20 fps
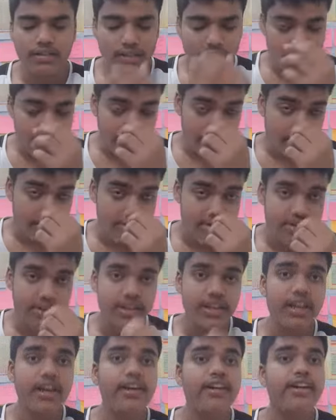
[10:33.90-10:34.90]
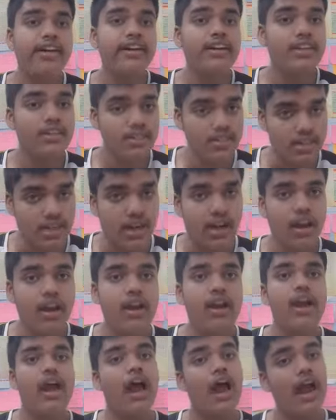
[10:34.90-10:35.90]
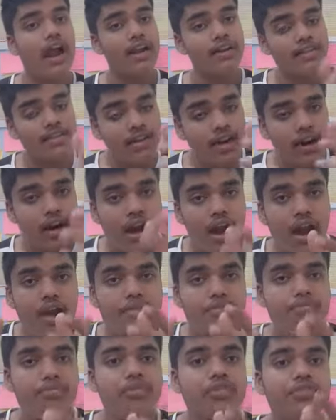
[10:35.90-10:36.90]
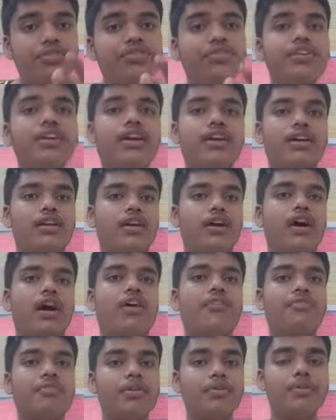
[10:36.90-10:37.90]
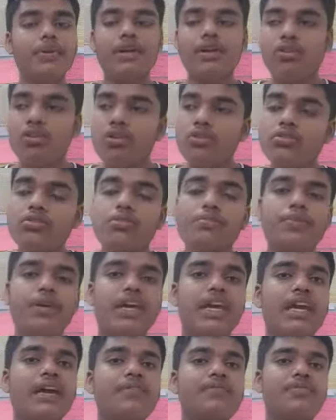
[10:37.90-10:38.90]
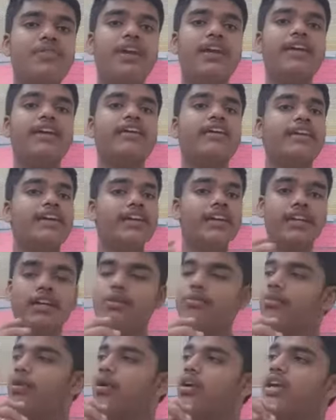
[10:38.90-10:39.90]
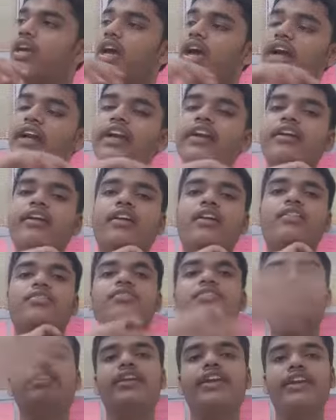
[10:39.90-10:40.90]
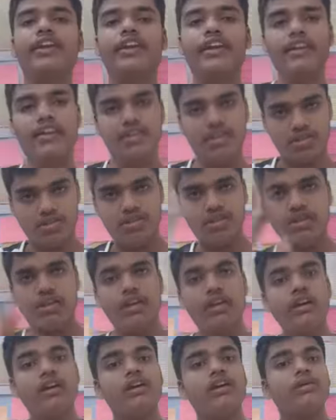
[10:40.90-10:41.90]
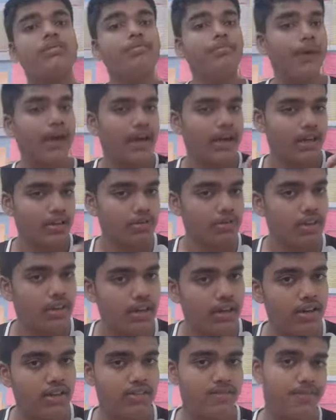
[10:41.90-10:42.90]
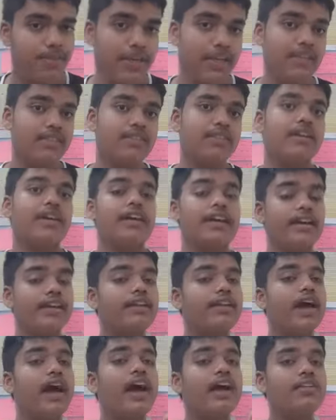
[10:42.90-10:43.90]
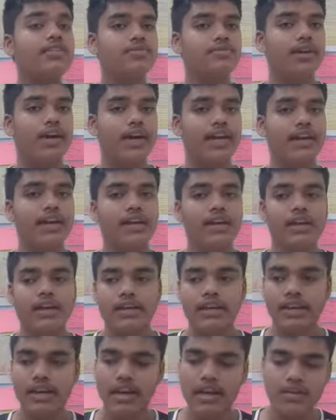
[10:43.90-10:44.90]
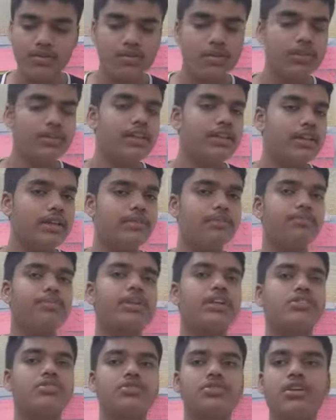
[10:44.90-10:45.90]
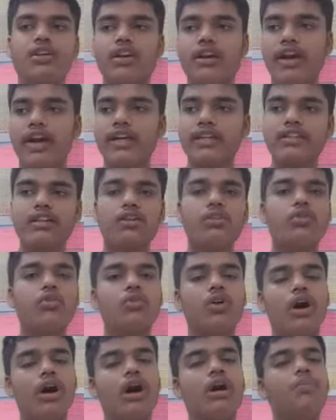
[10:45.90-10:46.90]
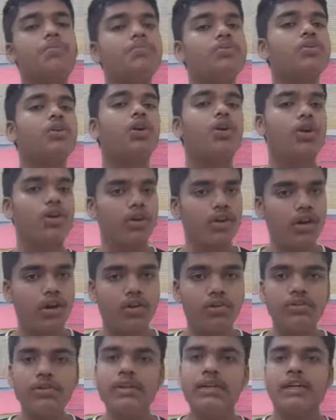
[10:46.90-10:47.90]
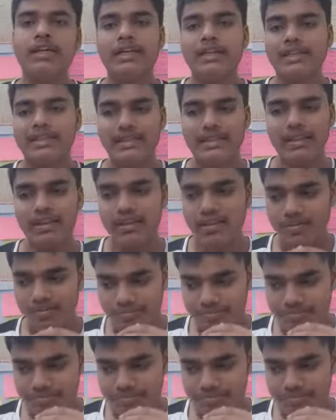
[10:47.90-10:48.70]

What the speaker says: terrestrial radiation. And the atmosphere, after being, also behaves like a radiant body, and it transfers the radiation back to the space. That's why the temperature neither go ups or down. The